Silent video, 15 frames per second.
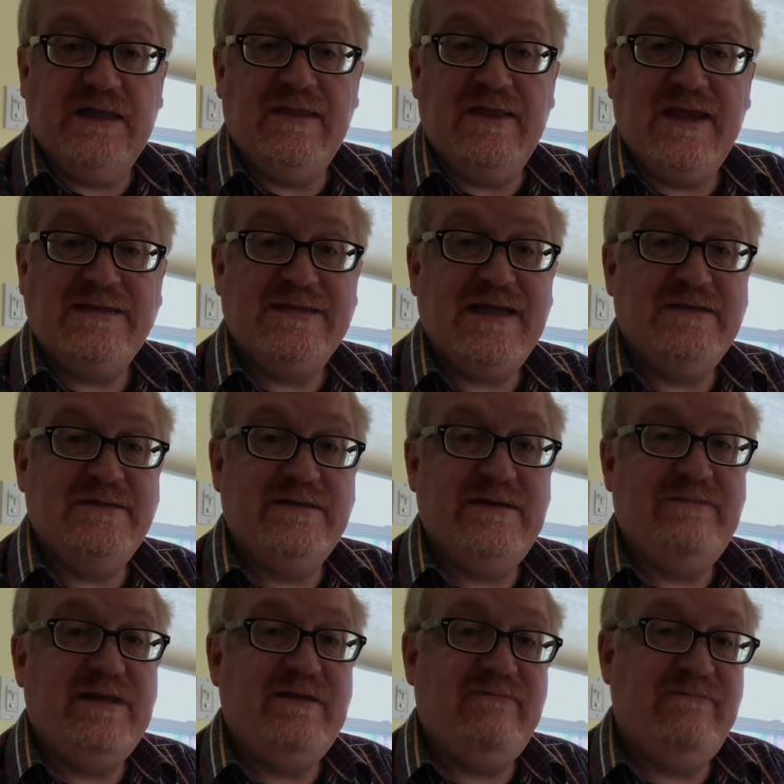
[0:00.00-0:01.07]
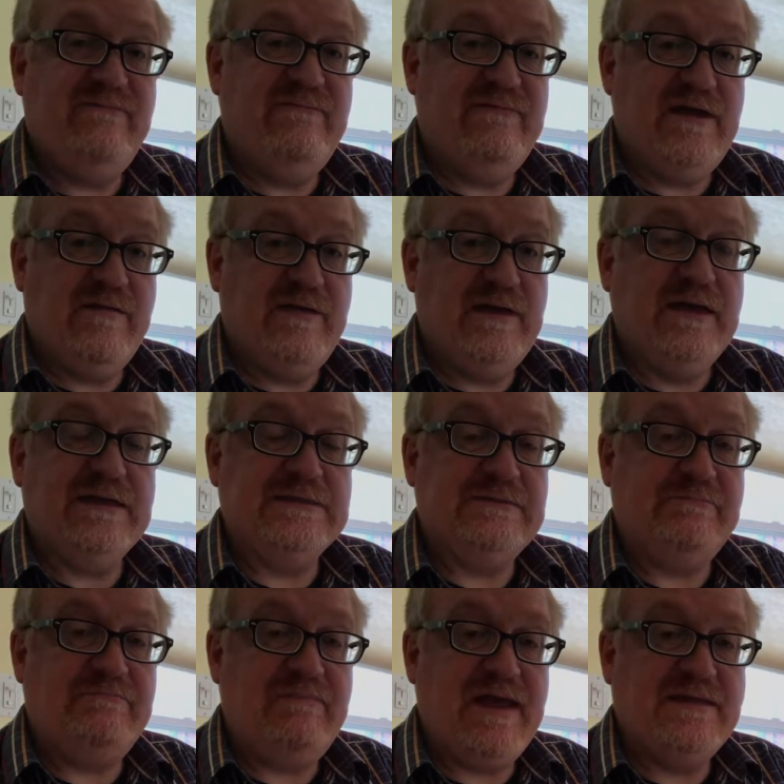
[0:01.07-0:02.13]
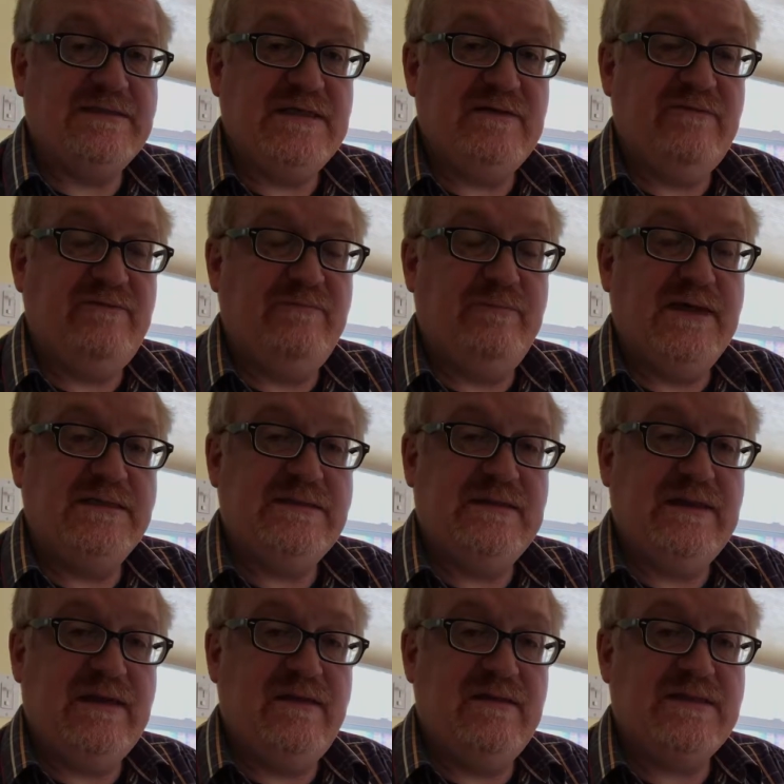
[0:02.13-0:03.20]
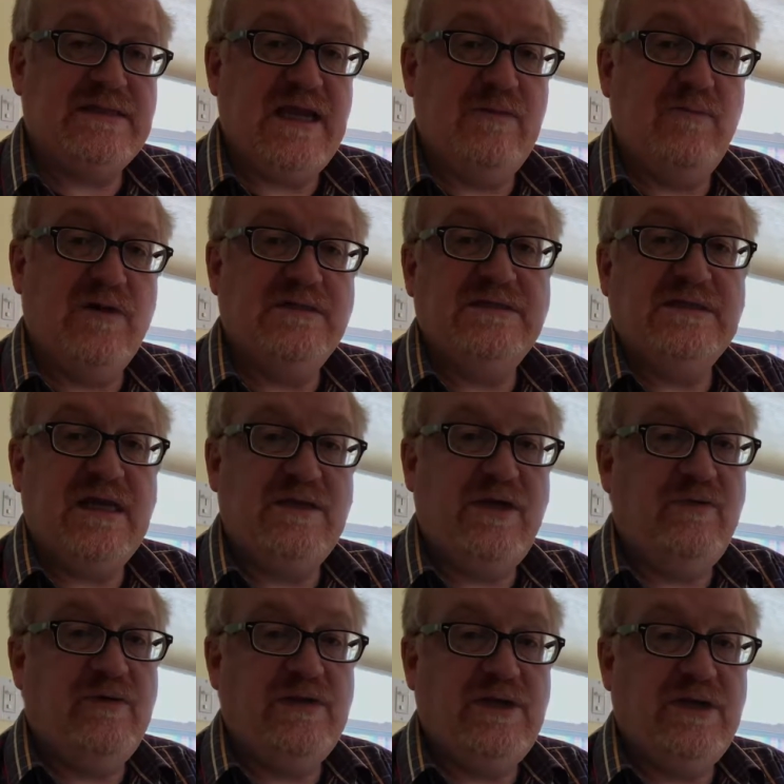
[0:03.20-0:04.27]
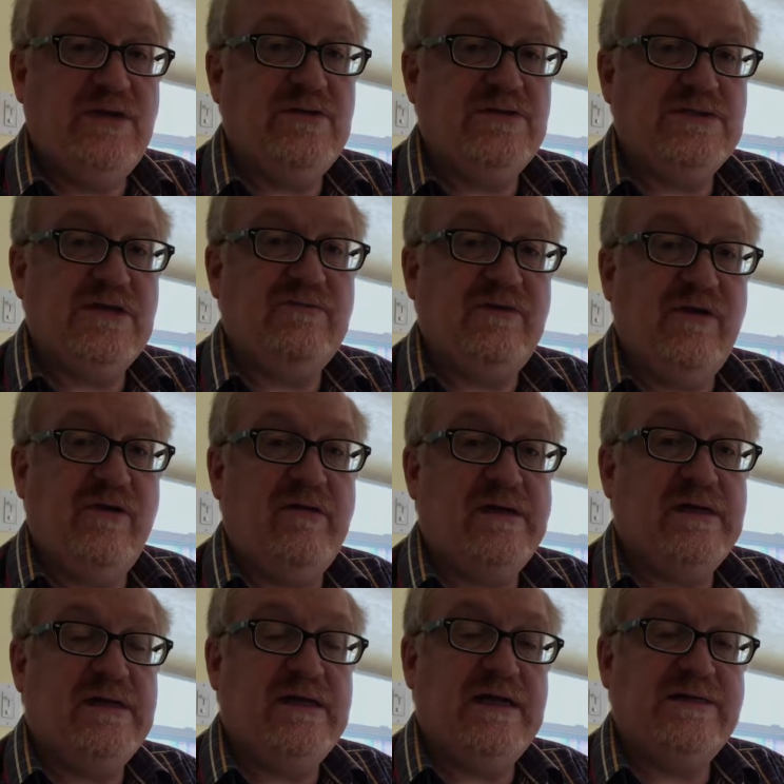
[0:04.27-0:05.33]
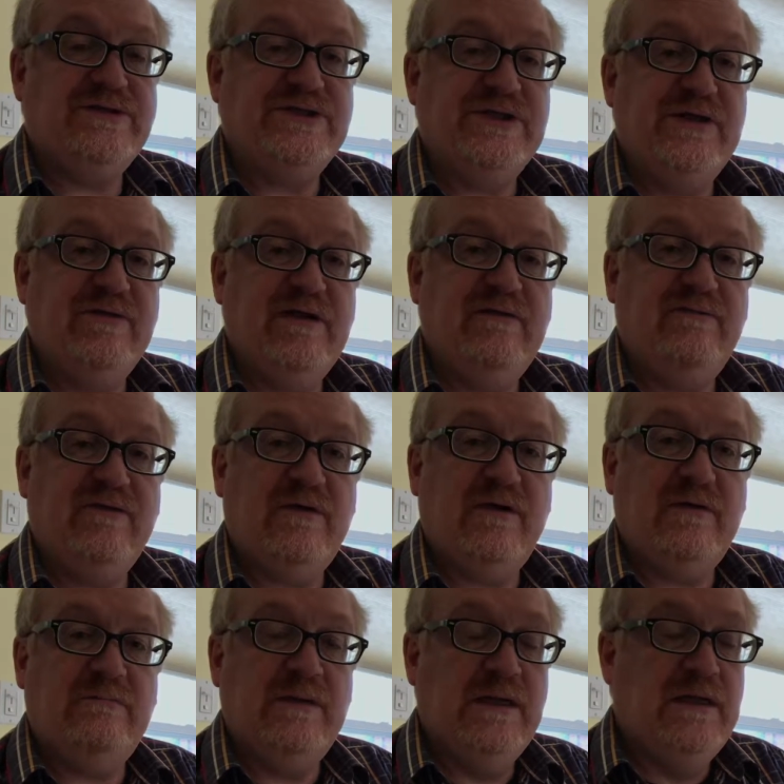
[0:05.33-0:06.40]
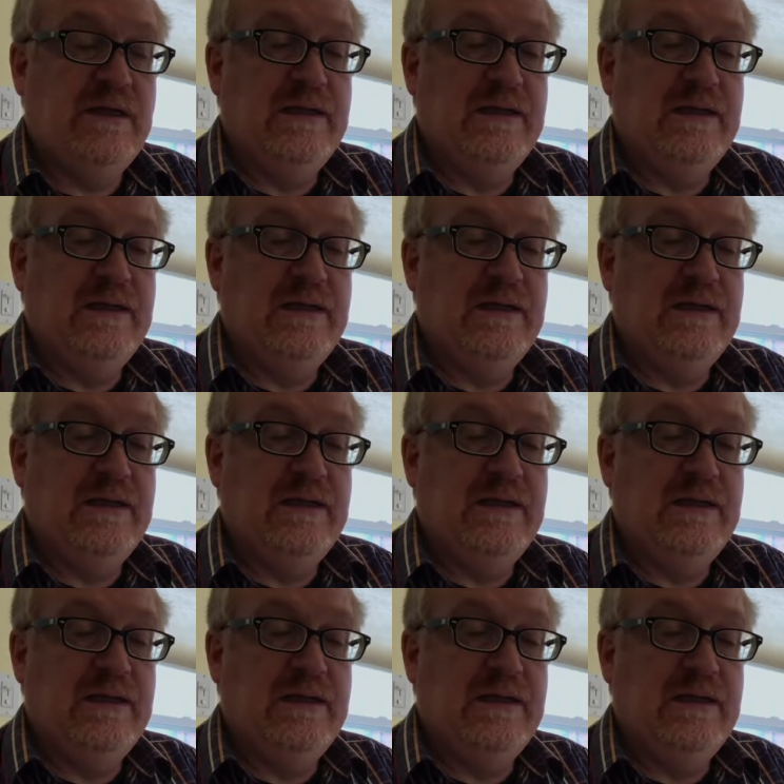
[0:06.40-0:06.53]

They tend to be very expensive, but they're the same ones that you would use if you're in an engineering firm